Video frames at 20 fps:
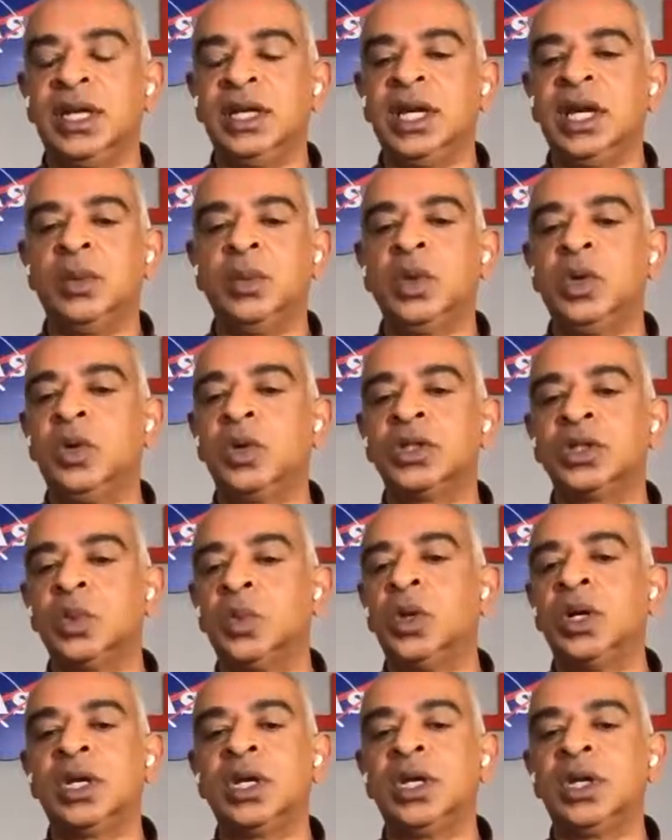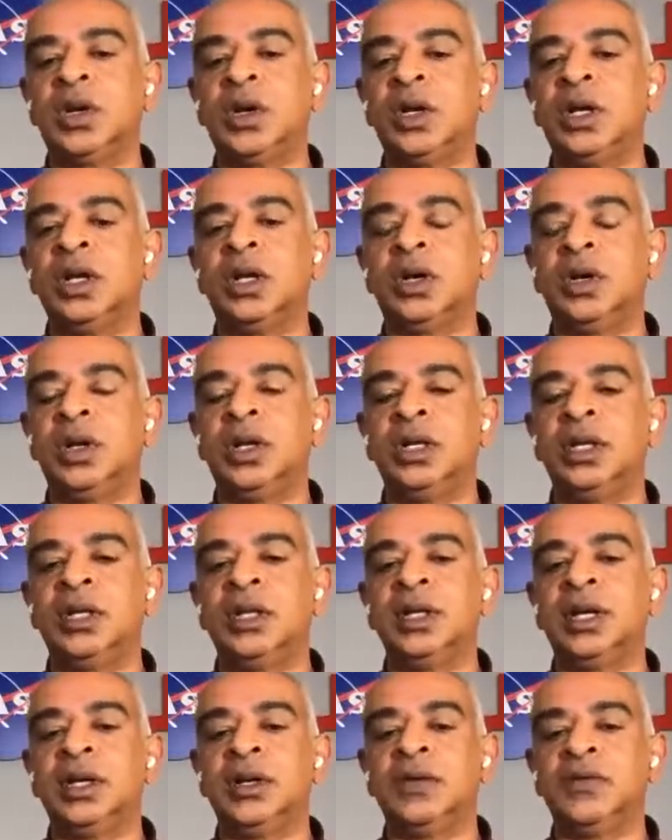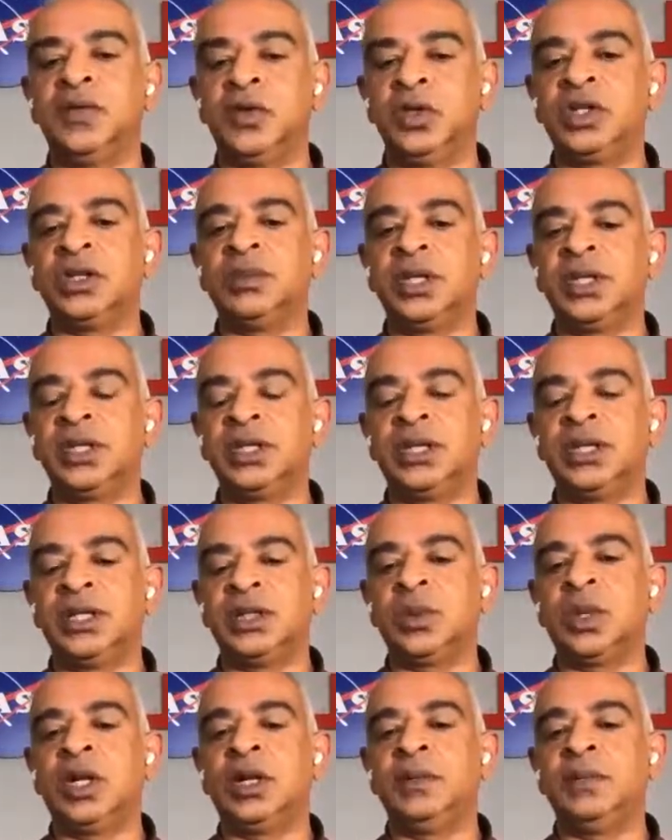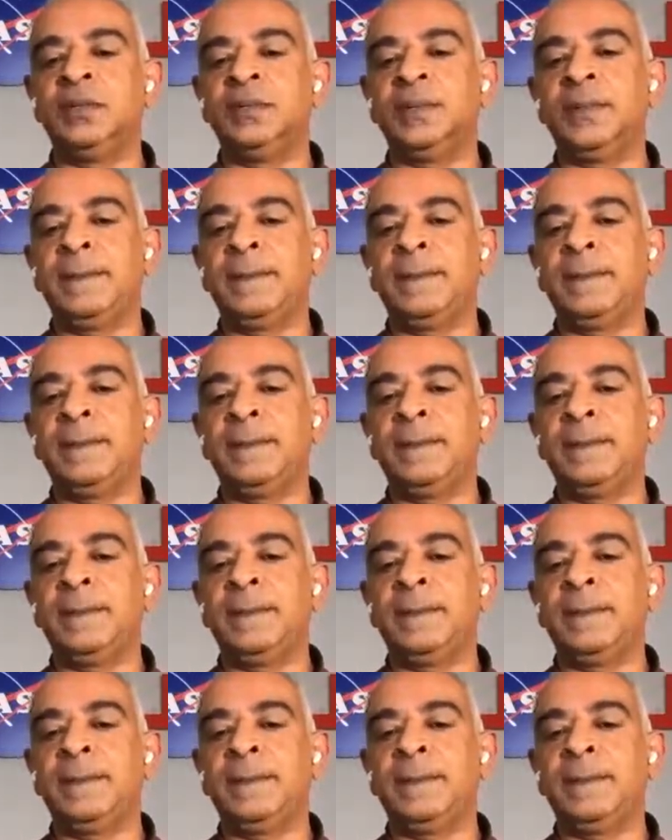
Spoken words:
and we're also working on a future mission as well.